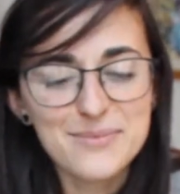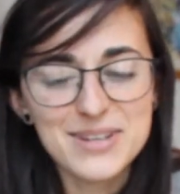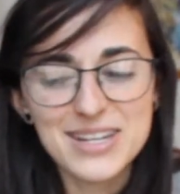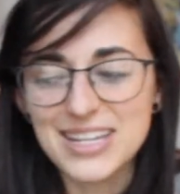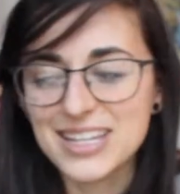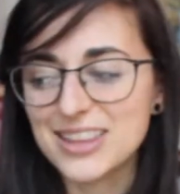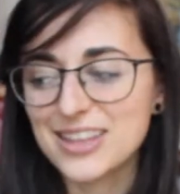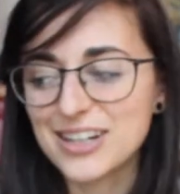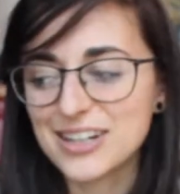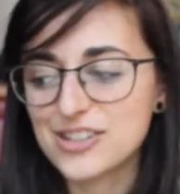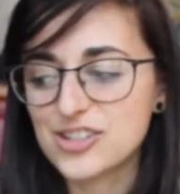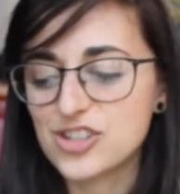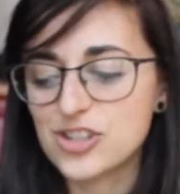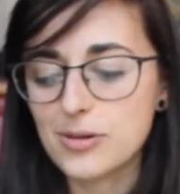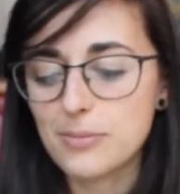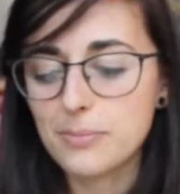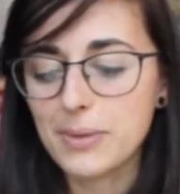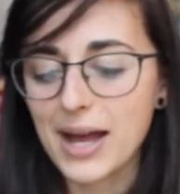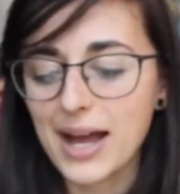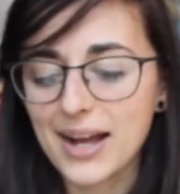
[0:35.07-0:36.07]
in their
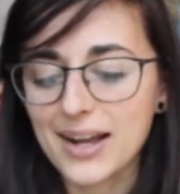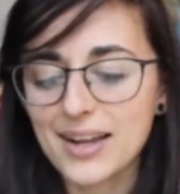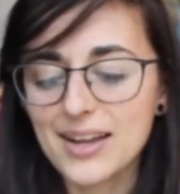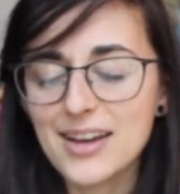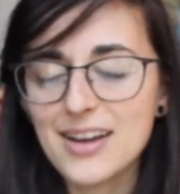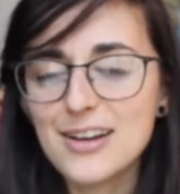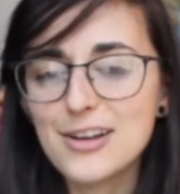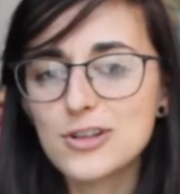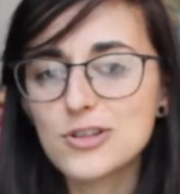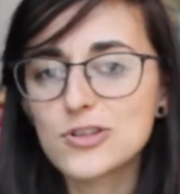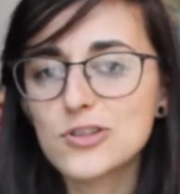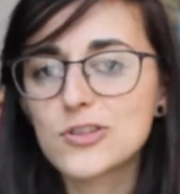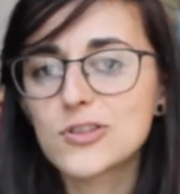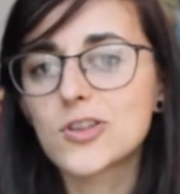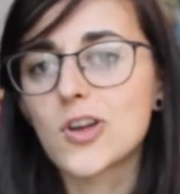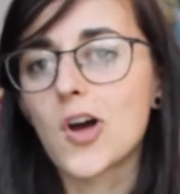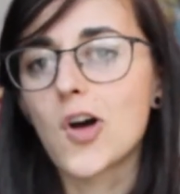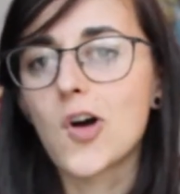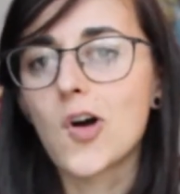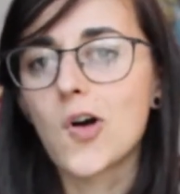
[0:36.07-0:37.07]
gym bag.
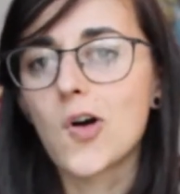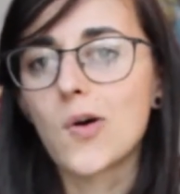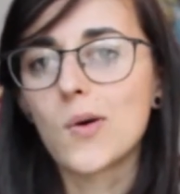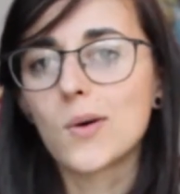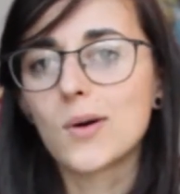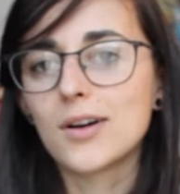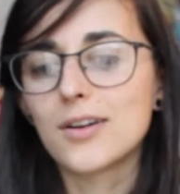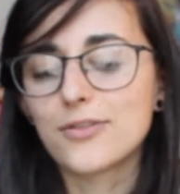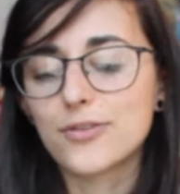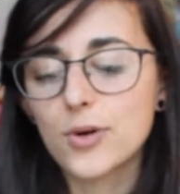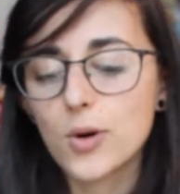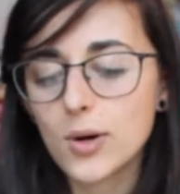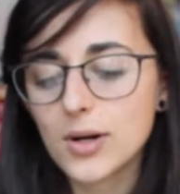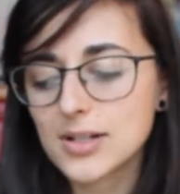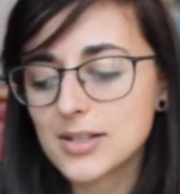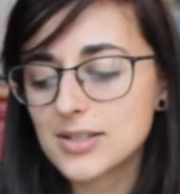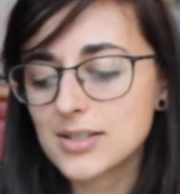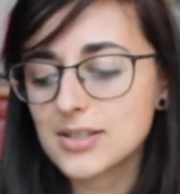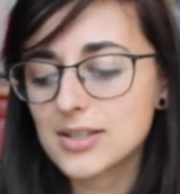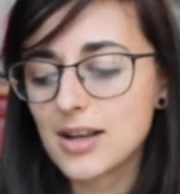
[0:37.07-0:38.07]
So of
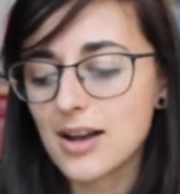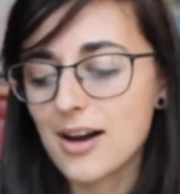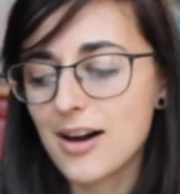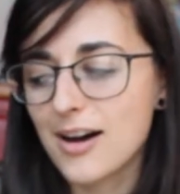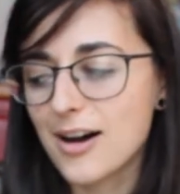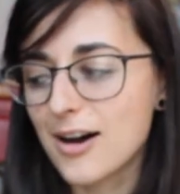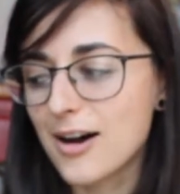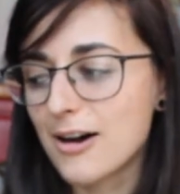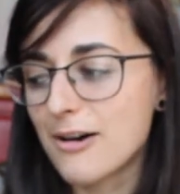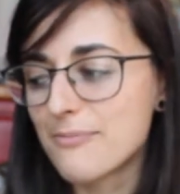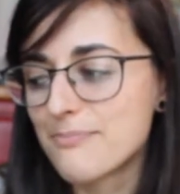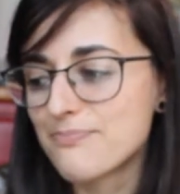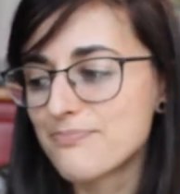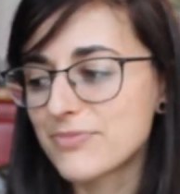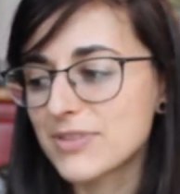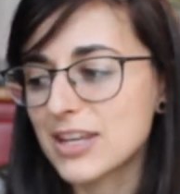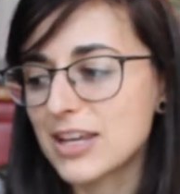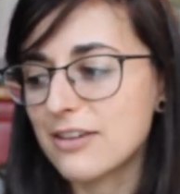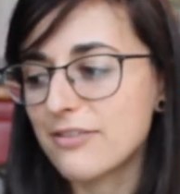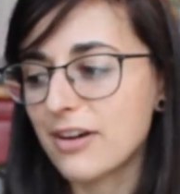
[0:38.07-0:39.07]
course,
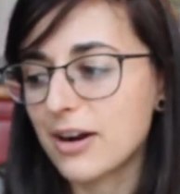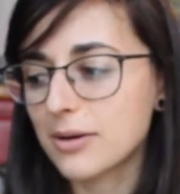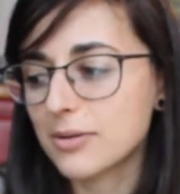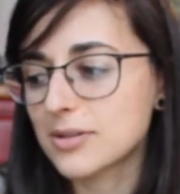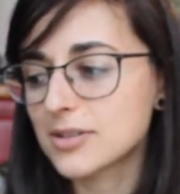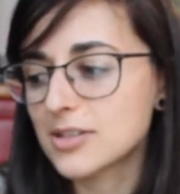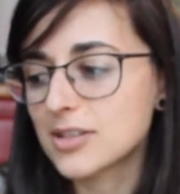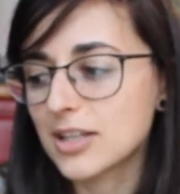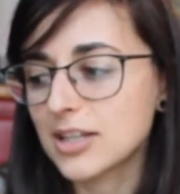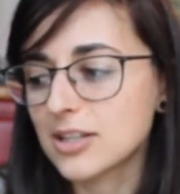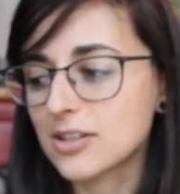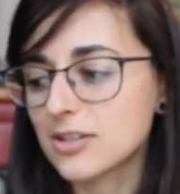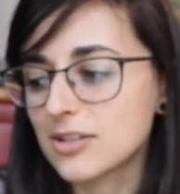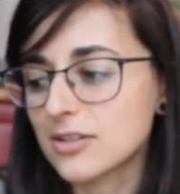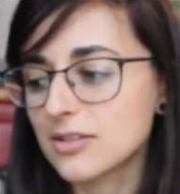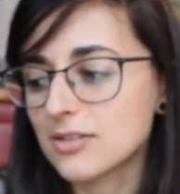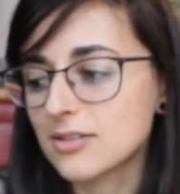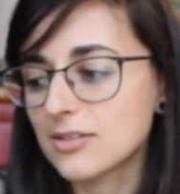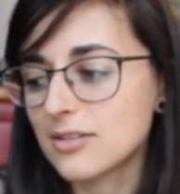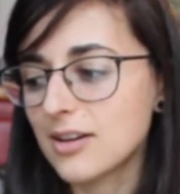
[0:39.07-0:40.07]
if I were to like
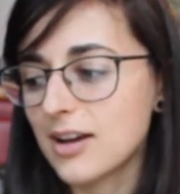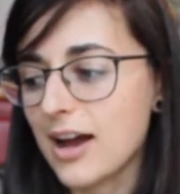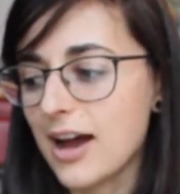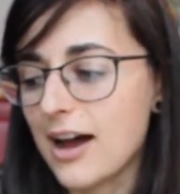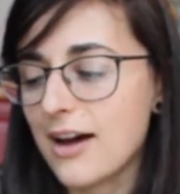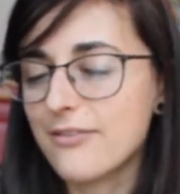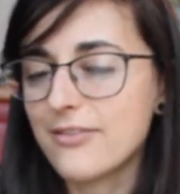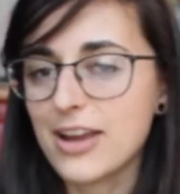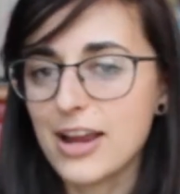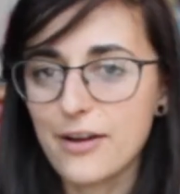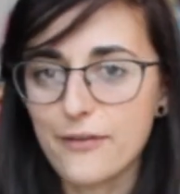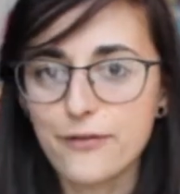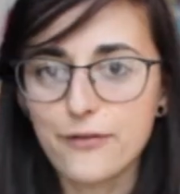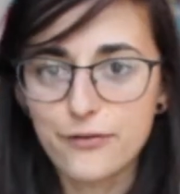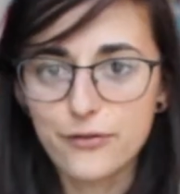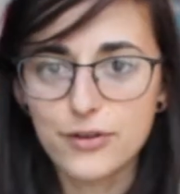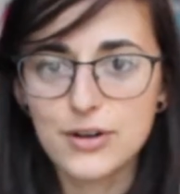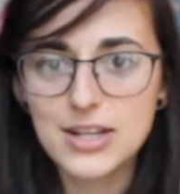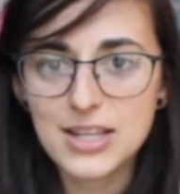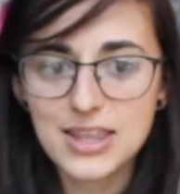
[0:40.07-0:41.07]
have
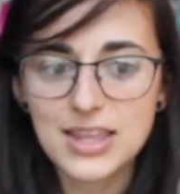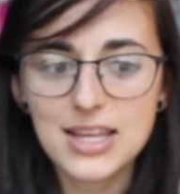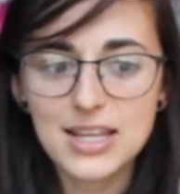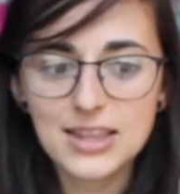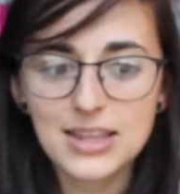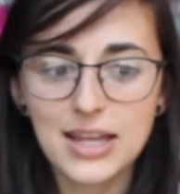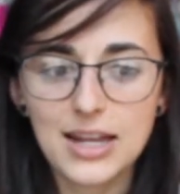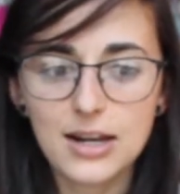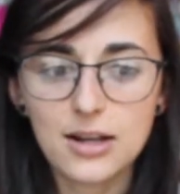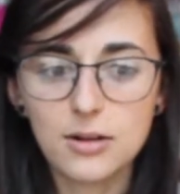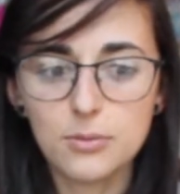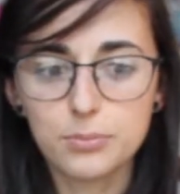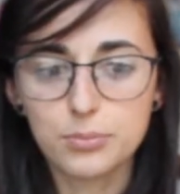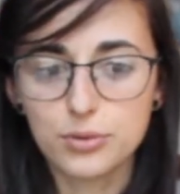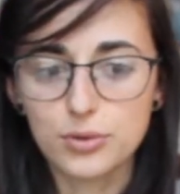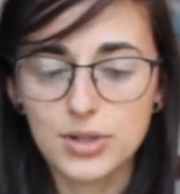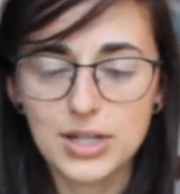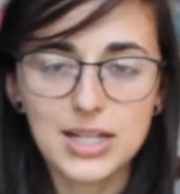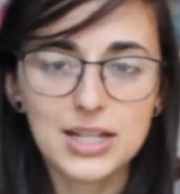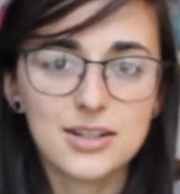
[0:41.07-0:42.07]
everything that I'll
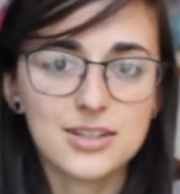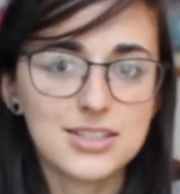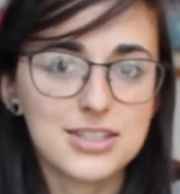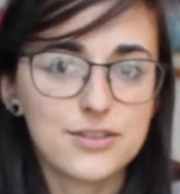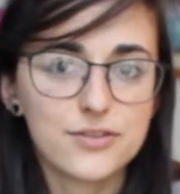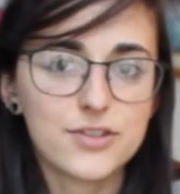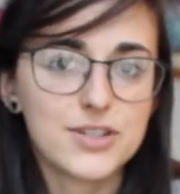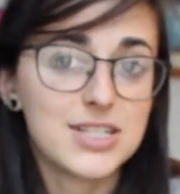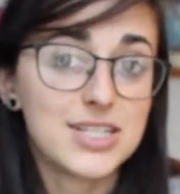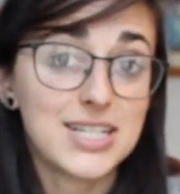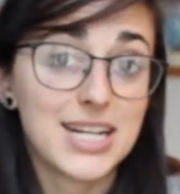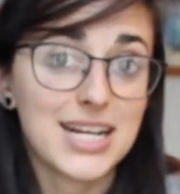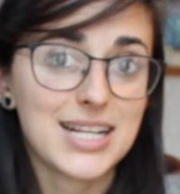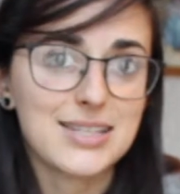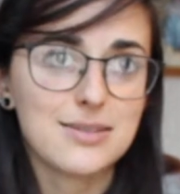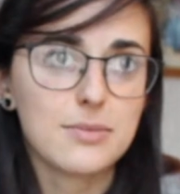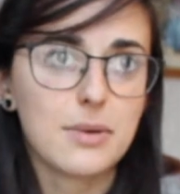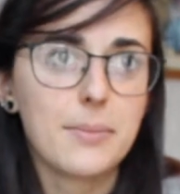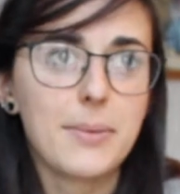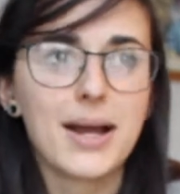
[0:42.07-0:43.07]
bring on different
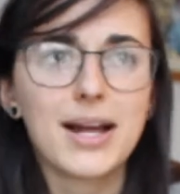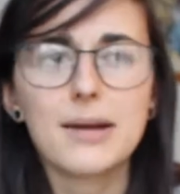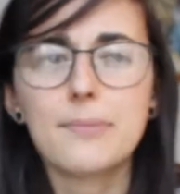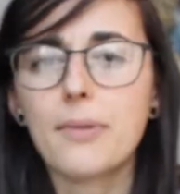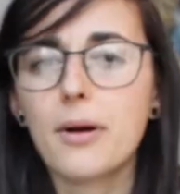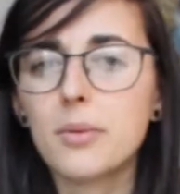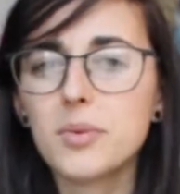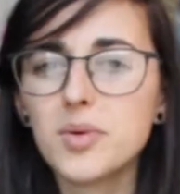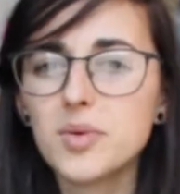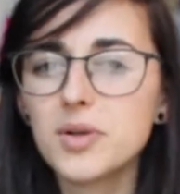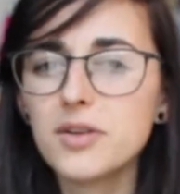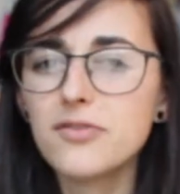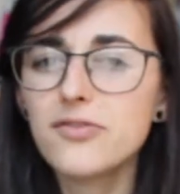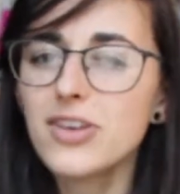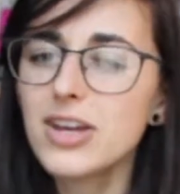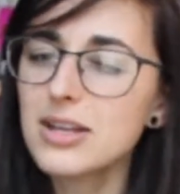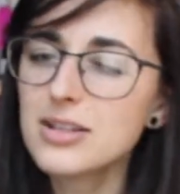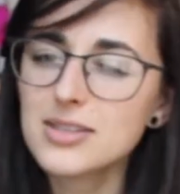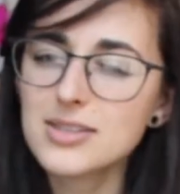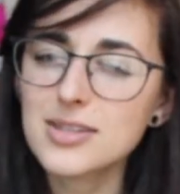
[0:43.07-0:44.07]
days in my bag, it probably wouldn't
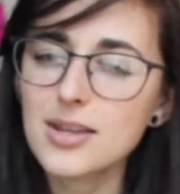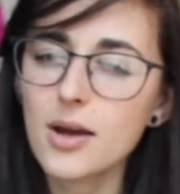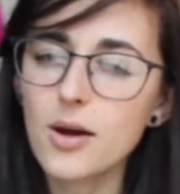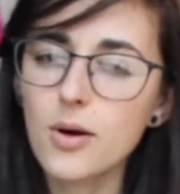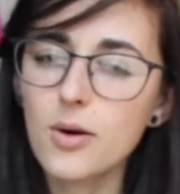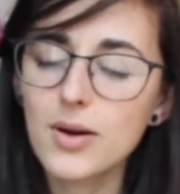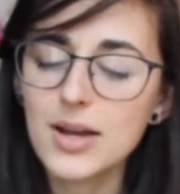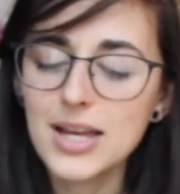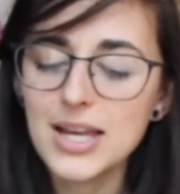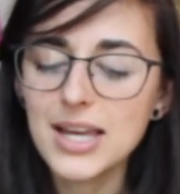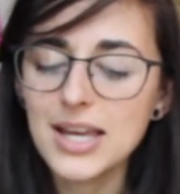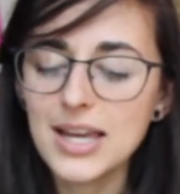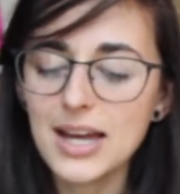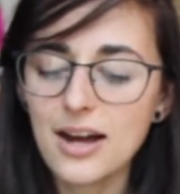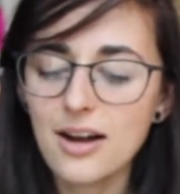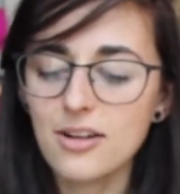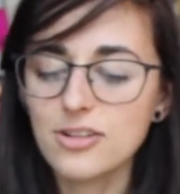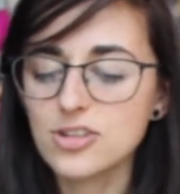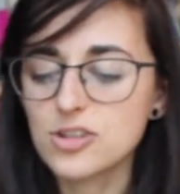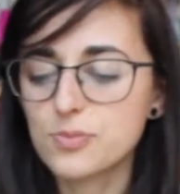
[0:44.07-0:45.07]
fit. So
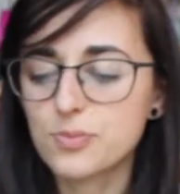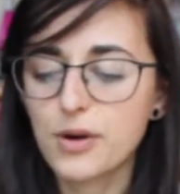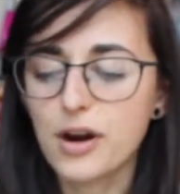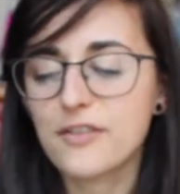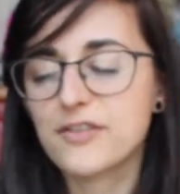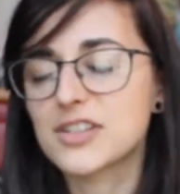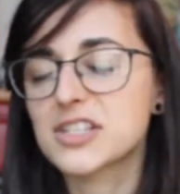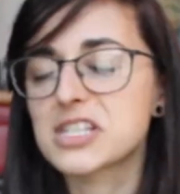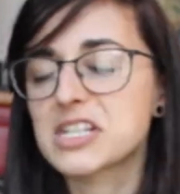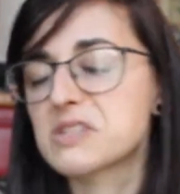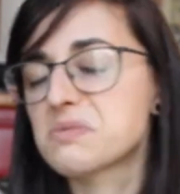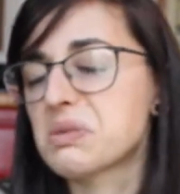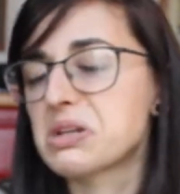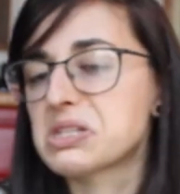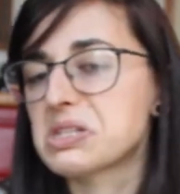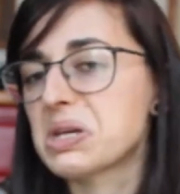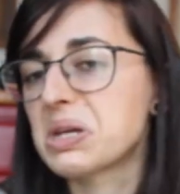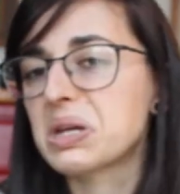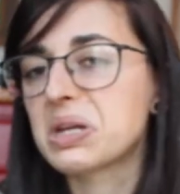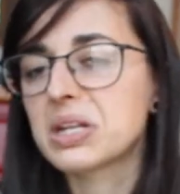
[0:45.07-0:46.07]
I'll just preface this by
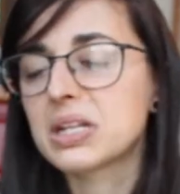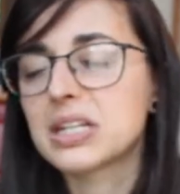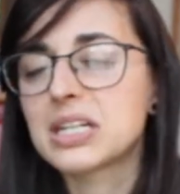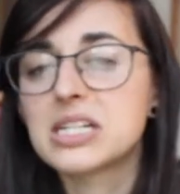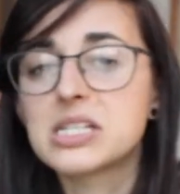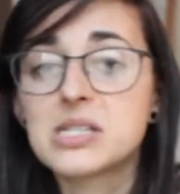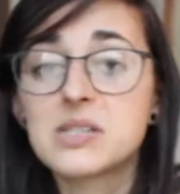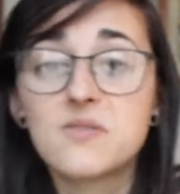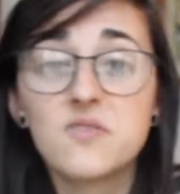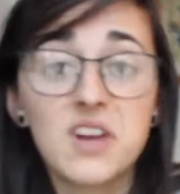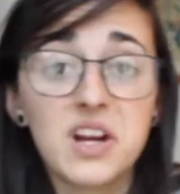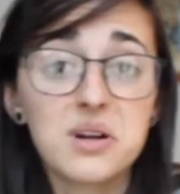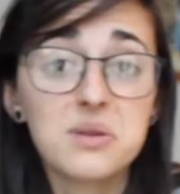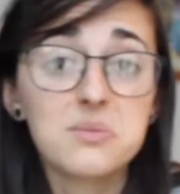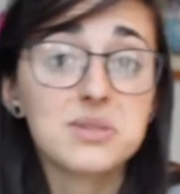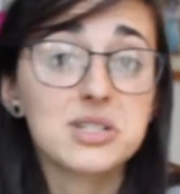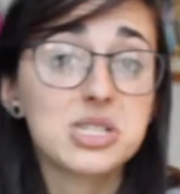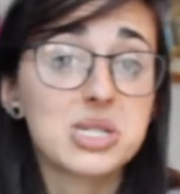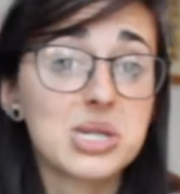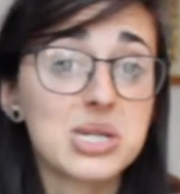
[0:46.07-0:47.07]
saying it very
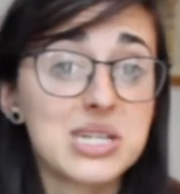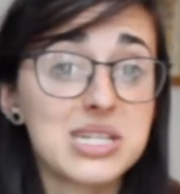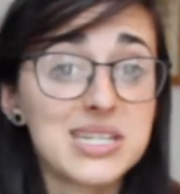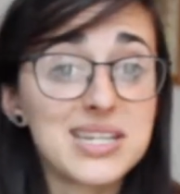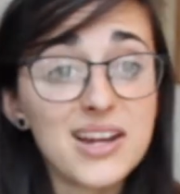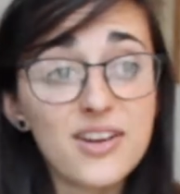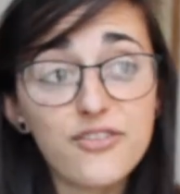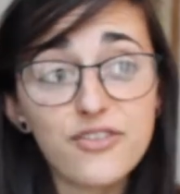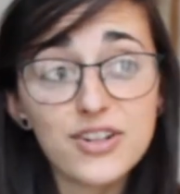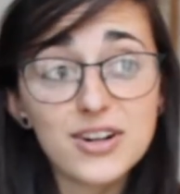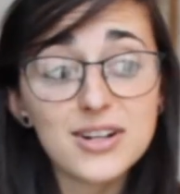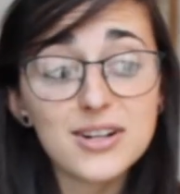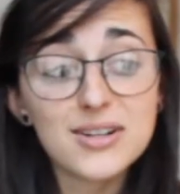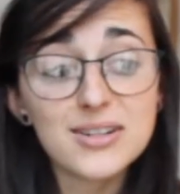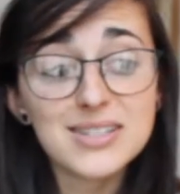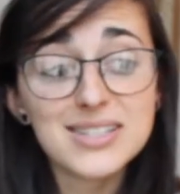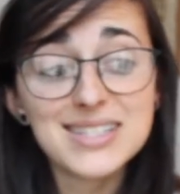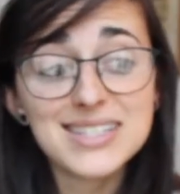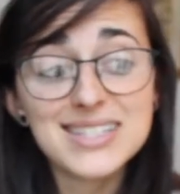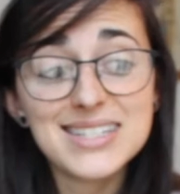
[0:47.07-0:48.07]
much differs